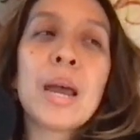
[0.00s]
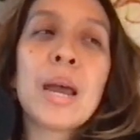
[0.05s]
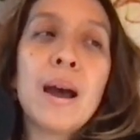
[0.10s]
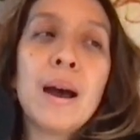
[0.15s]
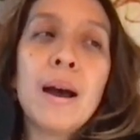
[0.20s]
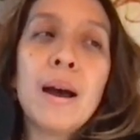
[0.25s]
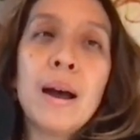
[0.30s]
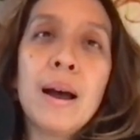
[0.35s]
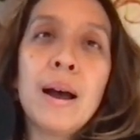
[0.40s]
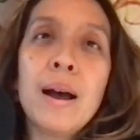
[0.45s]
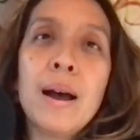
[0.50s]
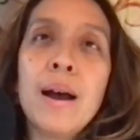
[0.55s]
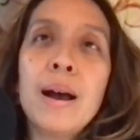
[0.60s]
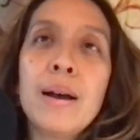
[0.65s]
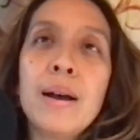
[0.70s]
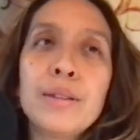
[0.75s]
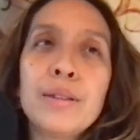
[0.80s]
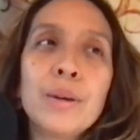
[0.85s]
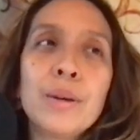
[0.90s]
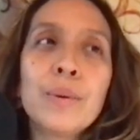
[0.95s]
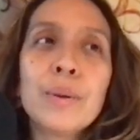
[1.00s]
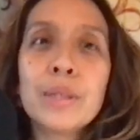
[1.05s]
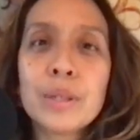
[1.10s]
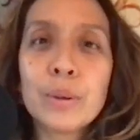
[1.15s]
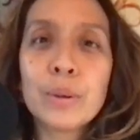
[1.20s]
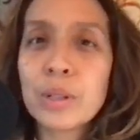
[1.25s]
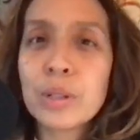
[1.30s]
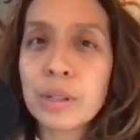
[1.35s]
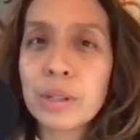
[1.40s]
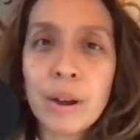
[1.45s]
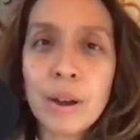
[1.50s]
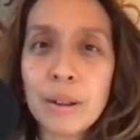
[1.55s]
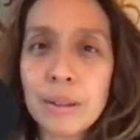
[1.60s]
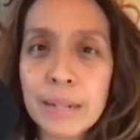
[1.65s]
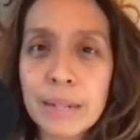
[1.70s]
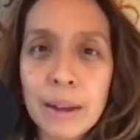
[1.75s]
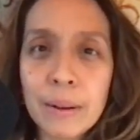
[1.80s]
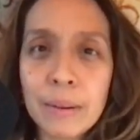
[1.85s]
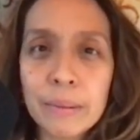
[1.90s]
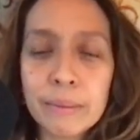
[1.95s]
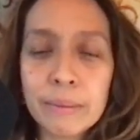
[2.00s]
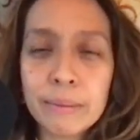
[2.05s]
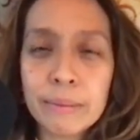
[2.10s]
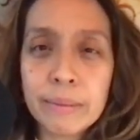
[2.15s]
uh, so and so just called out,